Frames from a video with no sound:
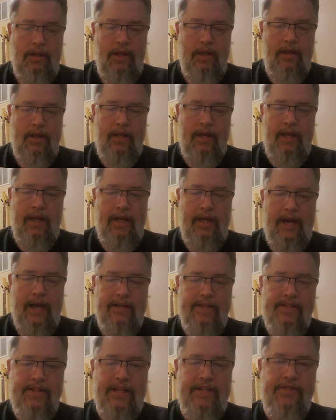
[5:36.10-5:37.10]
the
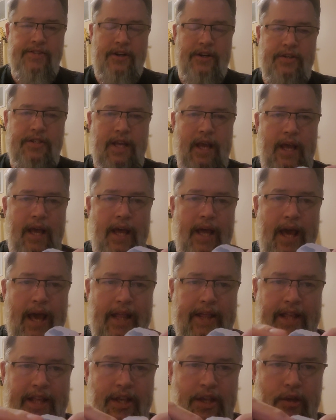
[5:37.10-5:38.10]
sensors.
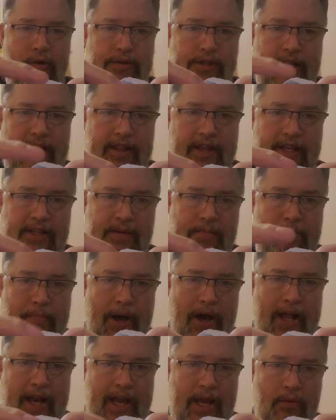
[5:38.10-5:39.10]
And then using this
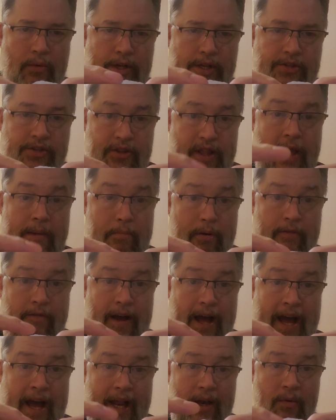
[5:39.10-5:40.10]
putty, which they
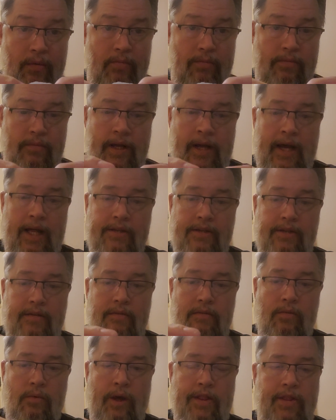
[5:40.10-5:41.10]
provide
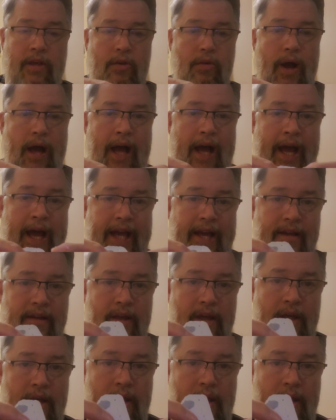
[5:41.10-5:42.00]
with you, I